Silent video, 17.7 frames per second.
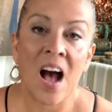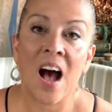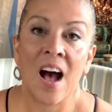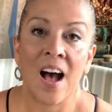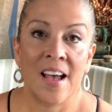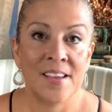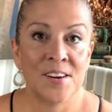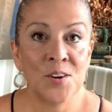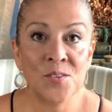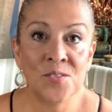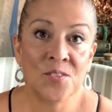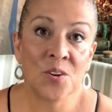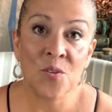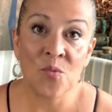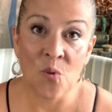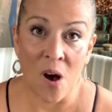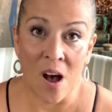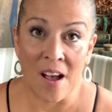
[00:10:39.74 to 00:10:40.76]
I don't
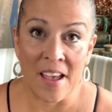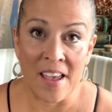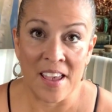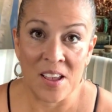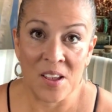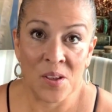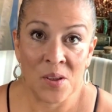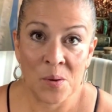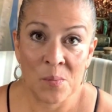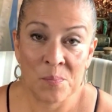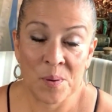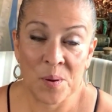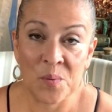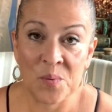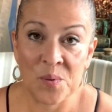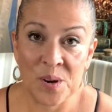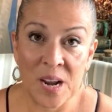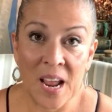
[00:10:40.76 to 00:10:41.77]
know why,
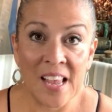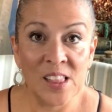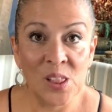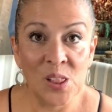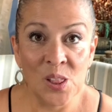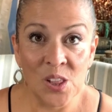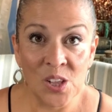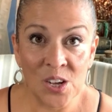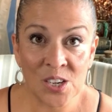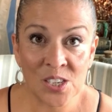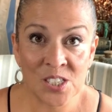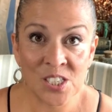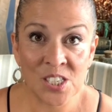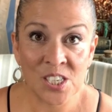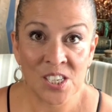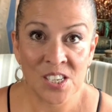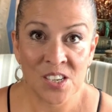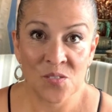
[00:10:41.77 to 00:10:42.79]
but when
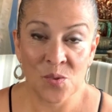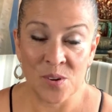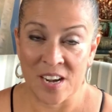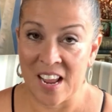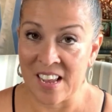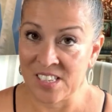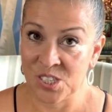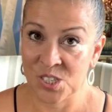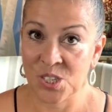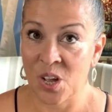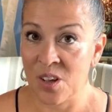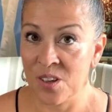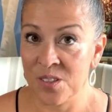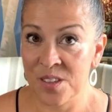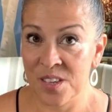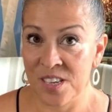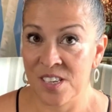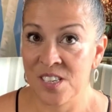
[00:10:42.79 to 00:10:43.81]
I saw
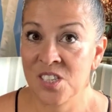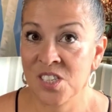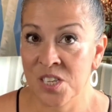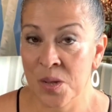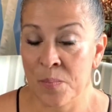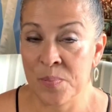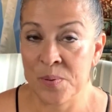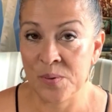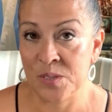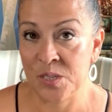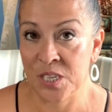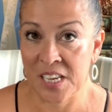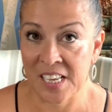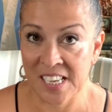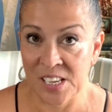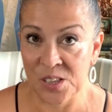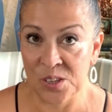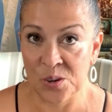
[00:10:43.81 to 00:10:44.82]
this
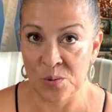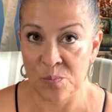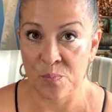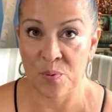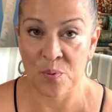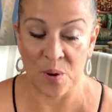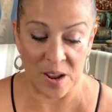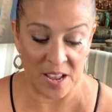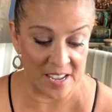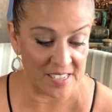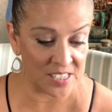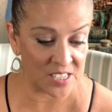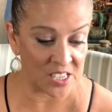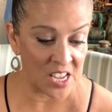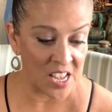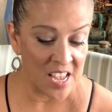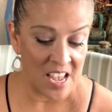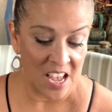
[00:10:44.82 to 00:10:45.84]
particular print,
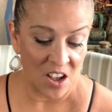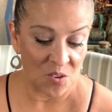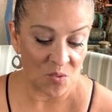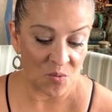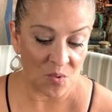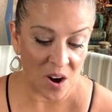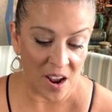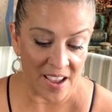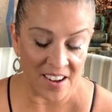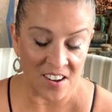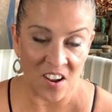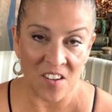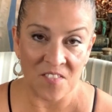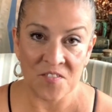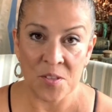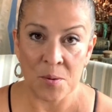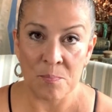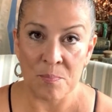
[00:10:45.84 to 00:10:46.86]
right
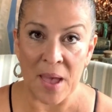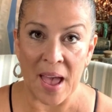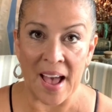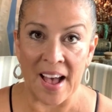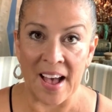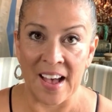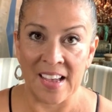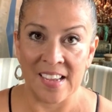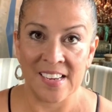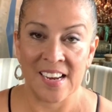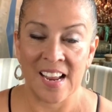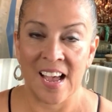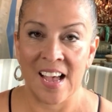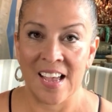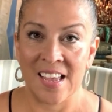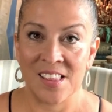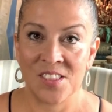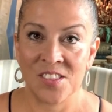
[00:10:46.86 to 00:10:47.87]
off the bat,
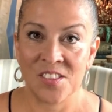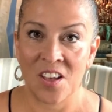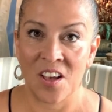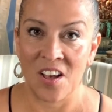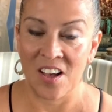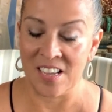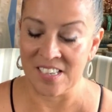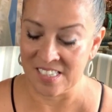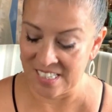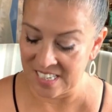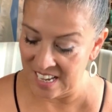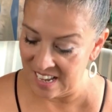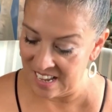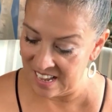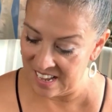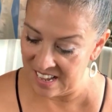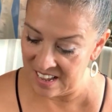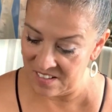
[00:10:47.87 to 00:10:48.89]
I thought
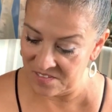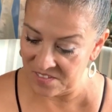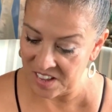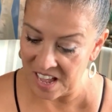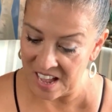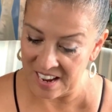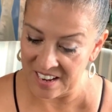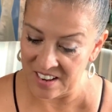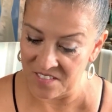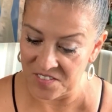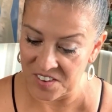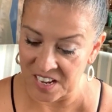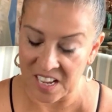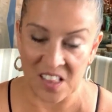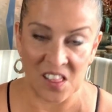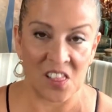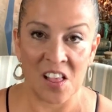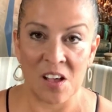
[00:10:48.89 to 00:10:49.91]
of kind of a
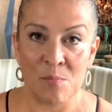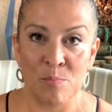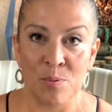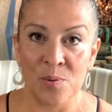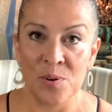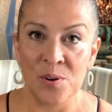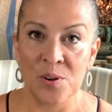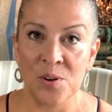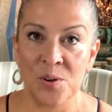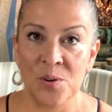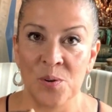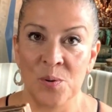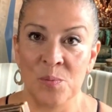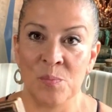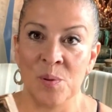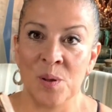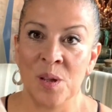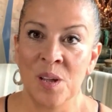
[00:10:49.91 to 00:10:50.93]
club
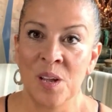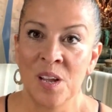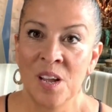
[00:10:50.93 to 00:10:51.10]
room